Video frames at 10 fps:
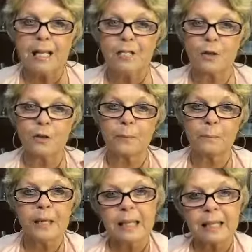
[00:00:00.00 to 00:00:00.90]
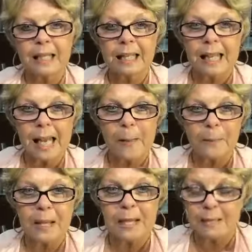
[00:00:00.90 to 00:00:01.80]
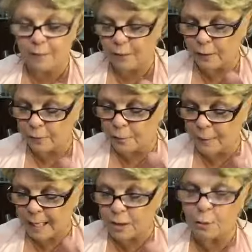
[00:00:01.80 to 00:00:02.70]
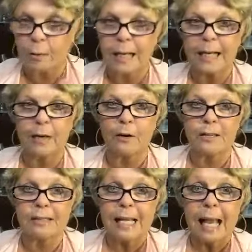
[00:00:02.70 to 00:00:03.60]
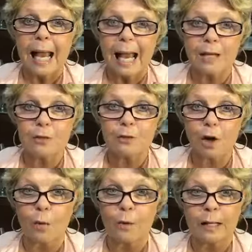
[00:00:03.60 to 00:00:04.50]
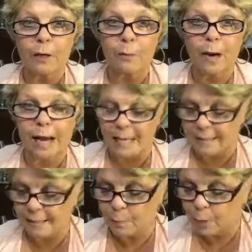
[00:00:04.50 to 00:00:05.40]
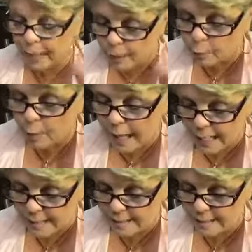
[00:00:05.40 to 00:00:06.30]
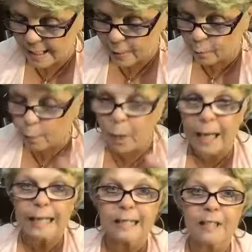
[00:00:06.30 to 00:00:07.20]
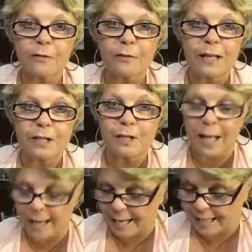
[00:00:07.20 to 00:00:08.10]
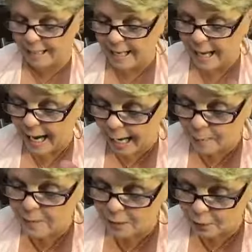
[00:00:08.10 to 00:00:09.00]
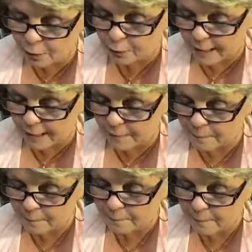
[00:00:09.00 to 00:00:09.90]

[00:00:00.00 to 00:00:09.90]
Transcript: So the, the key piece of information right here is, as you know, we're in a race. We're in a race and we're running to the finish line. Absolutely.